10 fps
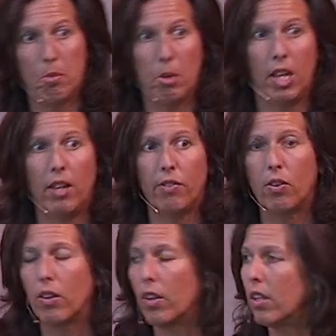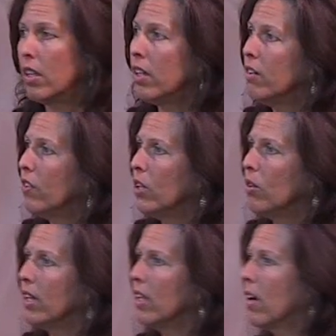to be for the interview,
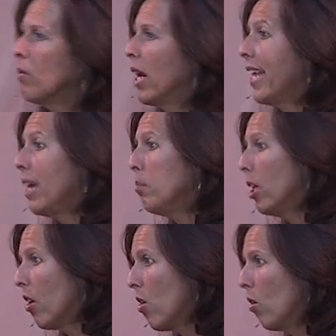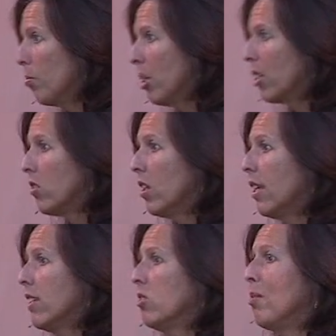and he thought, well, I can't be at home because the
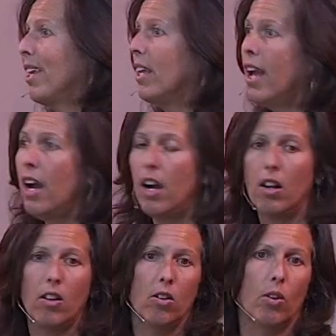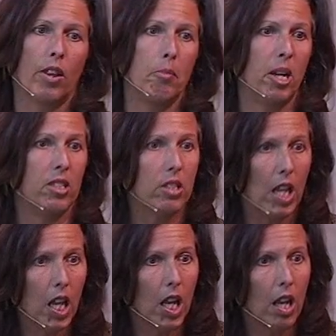kids might yell, or they might
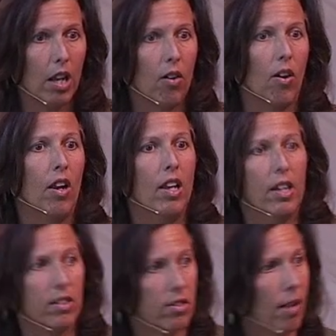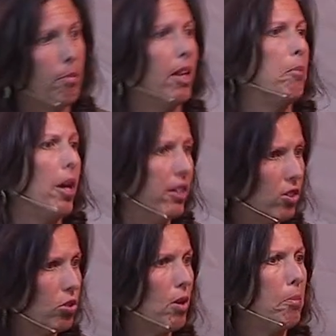sing, or something might
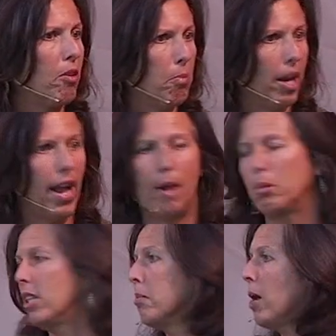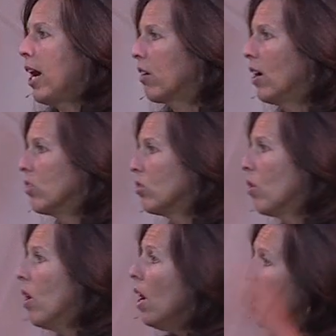disruptive might happen in the background.
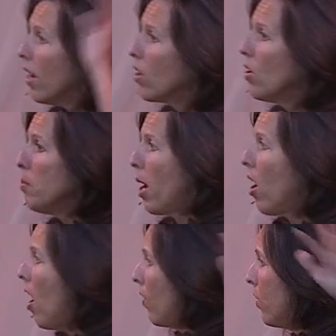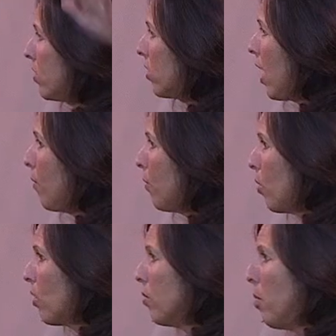So I'll go to my office, top
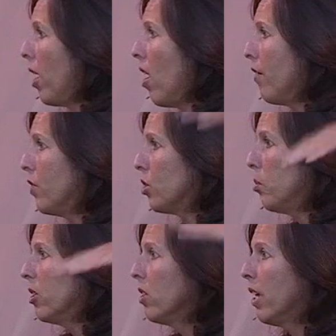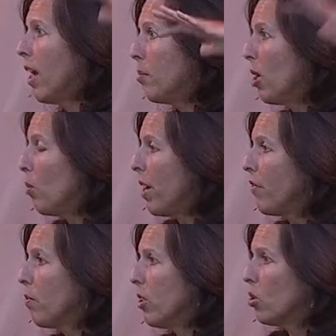floor of my office building. I'll be away
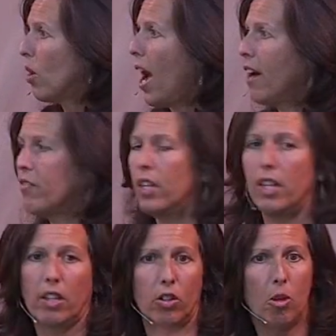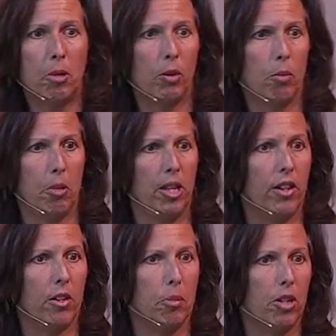from the traffic. Nobody will be
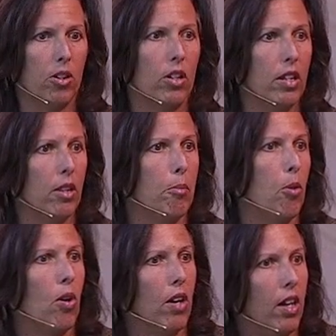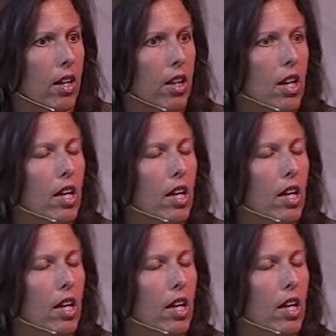there. It'll be early in the morning.